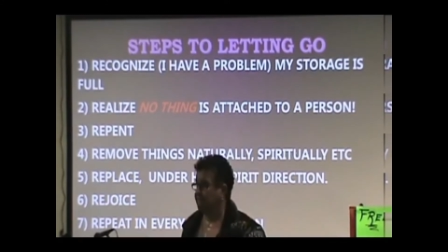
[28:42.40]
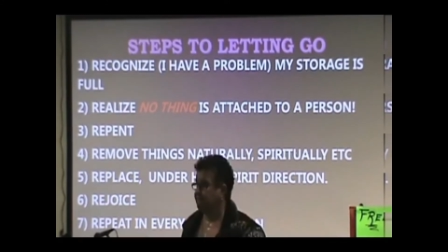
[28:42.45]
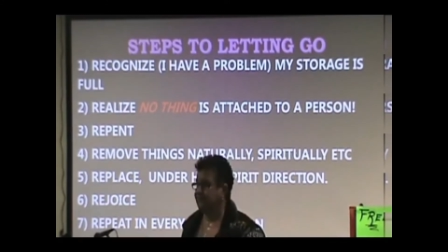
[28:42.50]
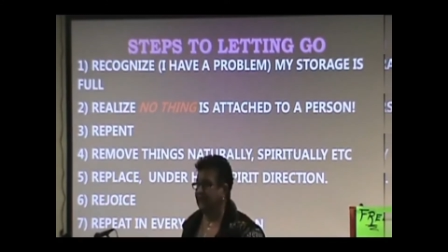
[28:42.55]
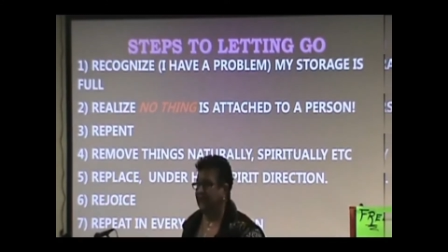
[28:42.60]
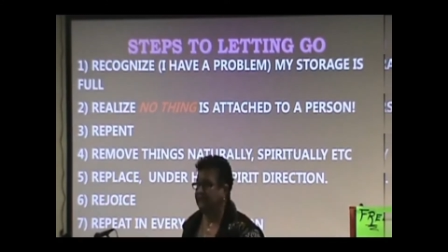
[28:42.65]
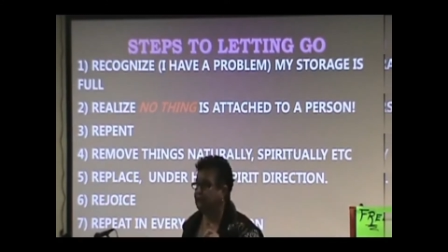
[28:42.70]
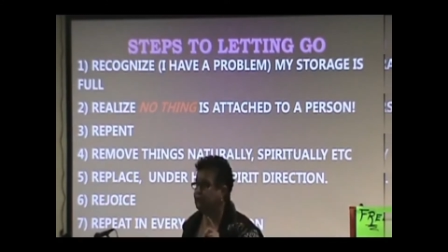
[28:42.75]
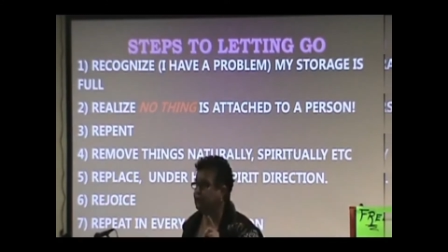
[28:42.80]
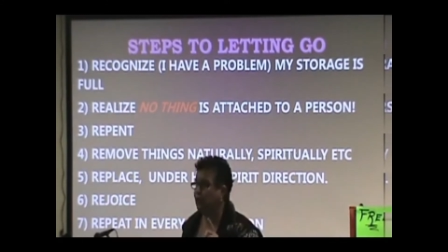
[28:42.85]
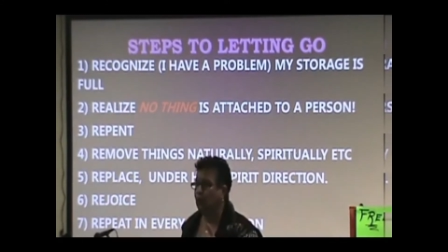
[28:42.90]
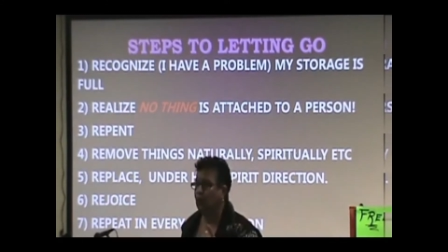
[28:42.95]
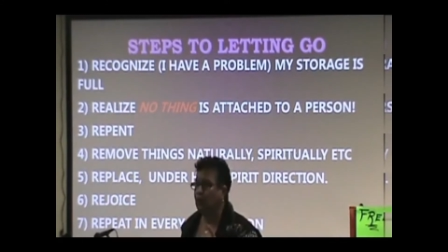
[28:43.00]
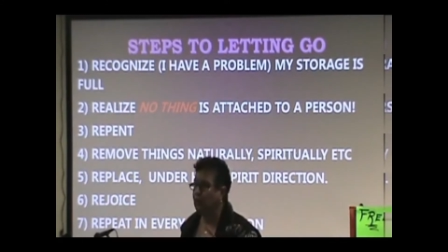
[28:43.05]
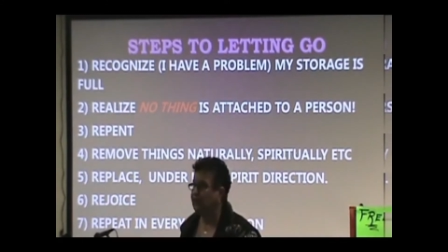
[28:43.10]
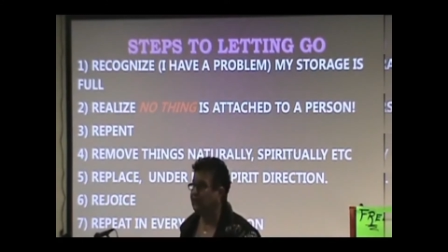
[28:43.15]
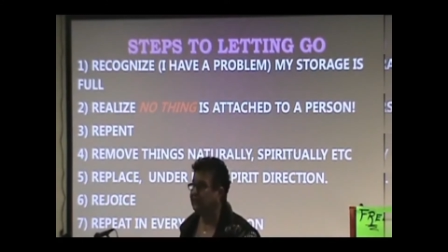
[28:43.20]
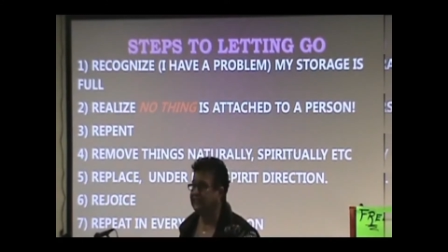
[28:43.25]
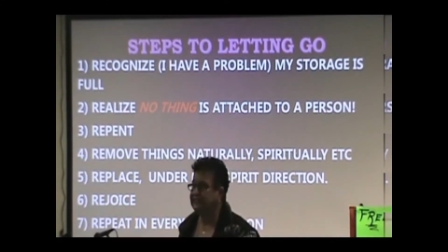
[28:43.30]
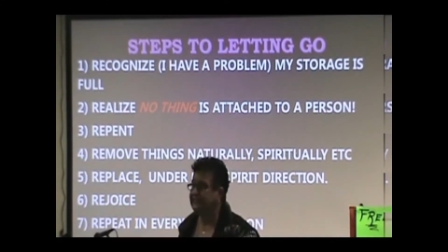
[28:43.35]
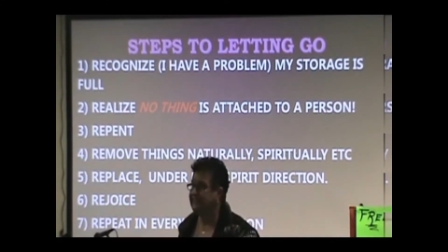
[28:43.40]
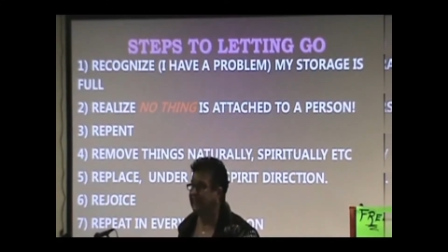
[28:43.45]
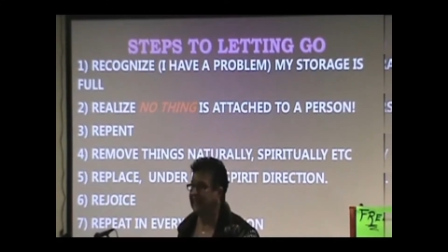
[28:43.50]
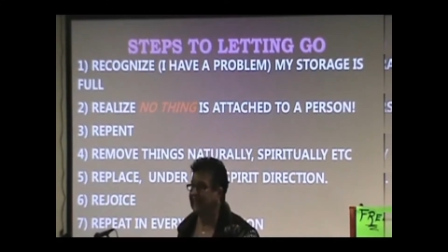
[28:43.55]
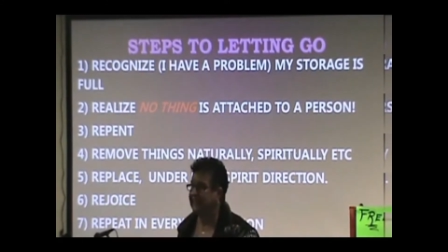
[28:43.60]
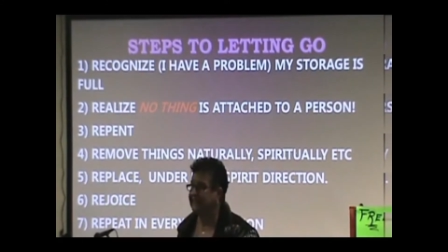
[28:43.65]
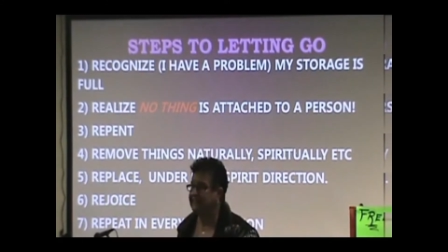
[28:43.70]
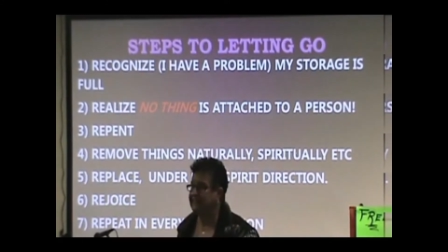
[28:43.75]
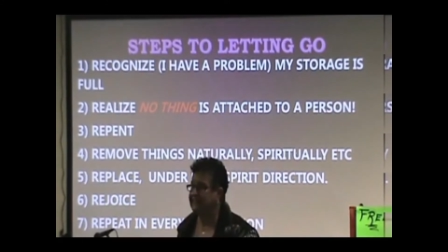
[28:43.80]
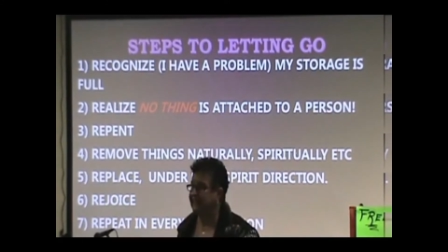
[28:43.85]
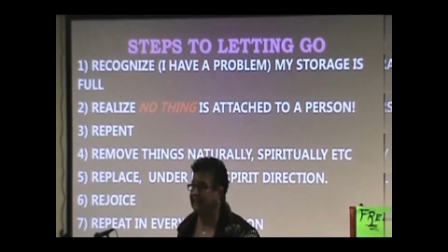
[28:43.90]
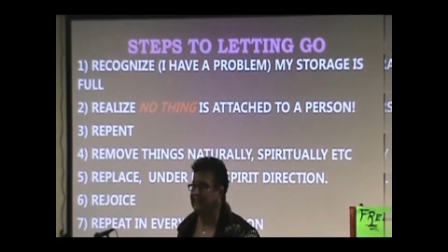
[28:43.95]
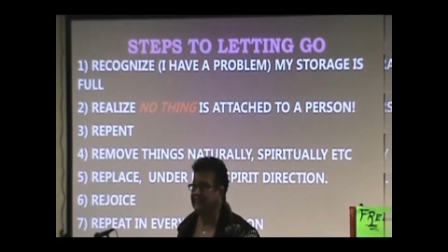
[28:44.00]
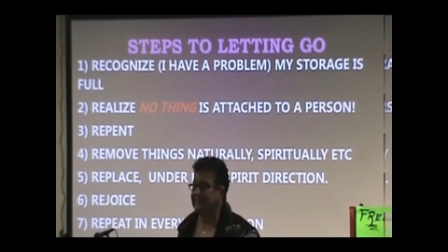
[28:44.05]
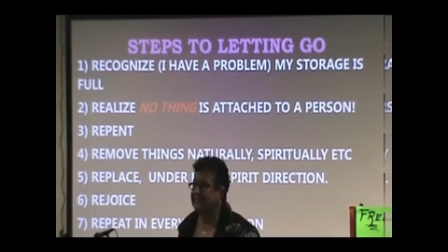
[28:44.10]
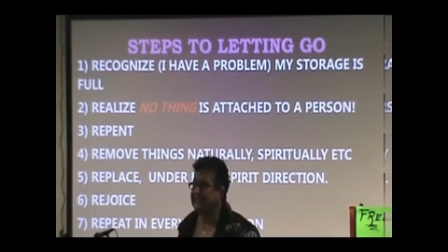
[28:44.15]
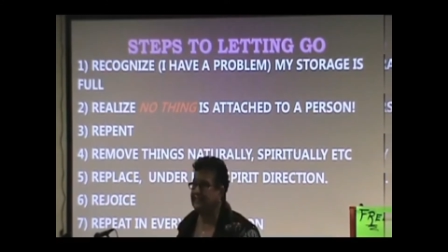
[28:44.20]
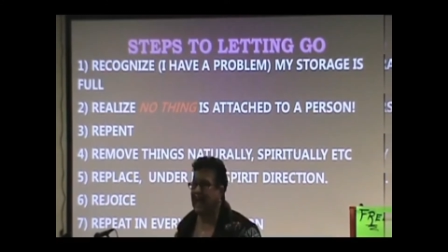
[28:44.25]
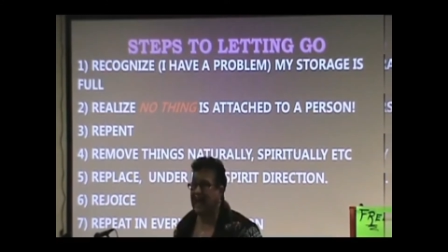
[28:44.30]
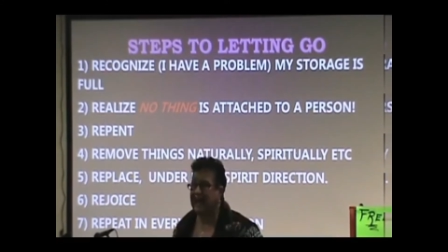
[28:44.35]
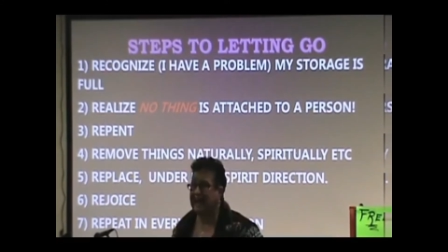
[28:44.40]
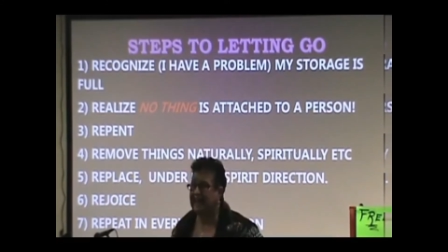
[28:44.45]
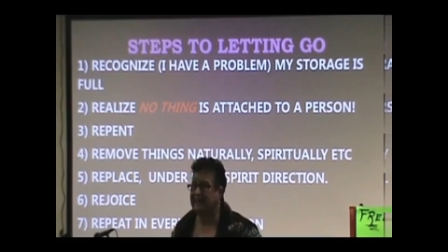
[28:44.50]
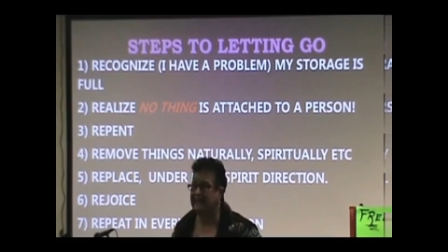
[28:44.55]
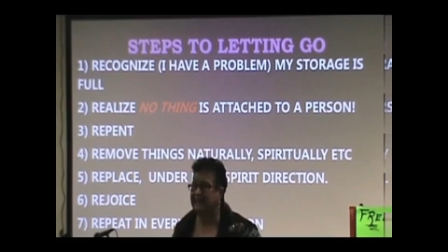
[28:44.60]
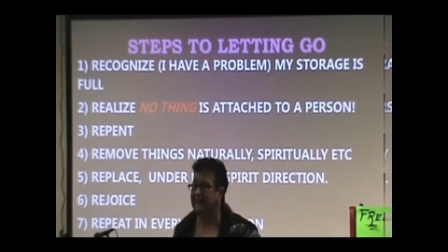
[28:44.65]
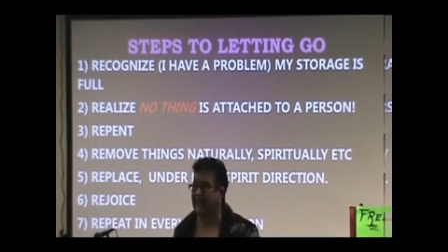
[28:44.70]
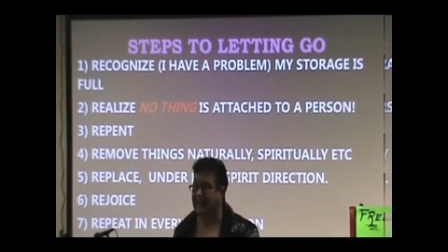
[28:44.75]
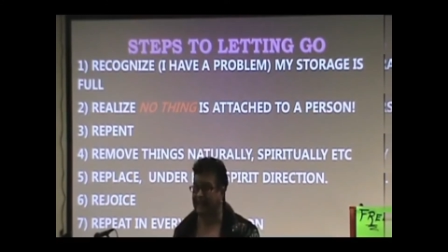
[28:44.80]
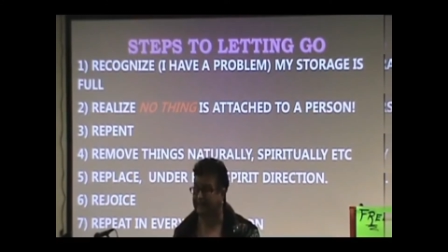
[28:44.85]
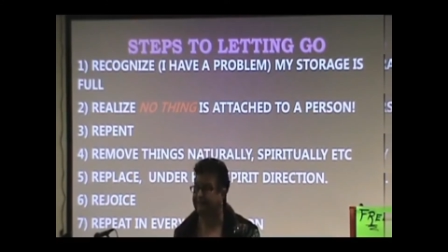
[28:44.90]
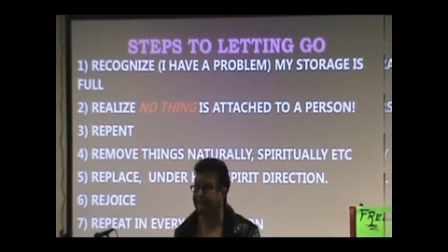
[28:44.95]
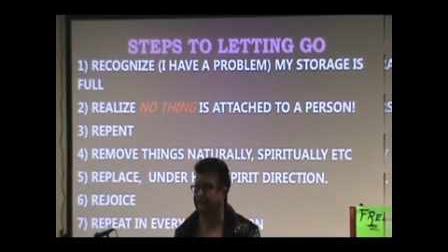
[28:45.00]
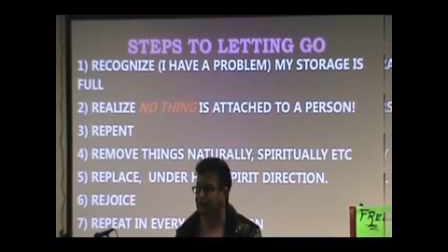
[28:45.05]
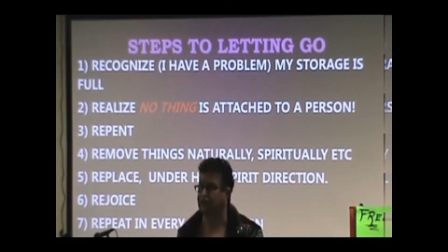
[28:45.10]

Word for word: that's all it takes. It's not a life